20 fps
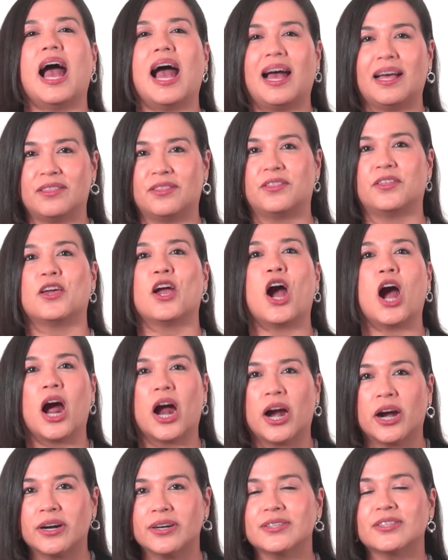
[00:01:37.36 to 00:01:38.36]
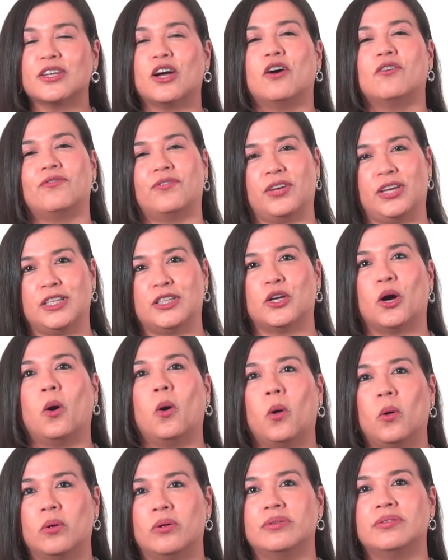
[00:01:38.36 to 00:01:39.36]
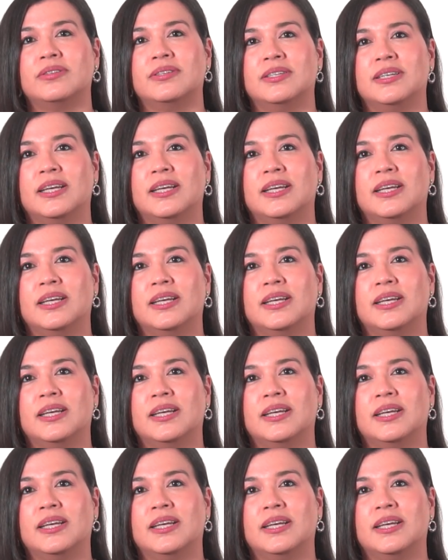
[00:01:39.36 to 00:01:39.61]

At the heart of it all,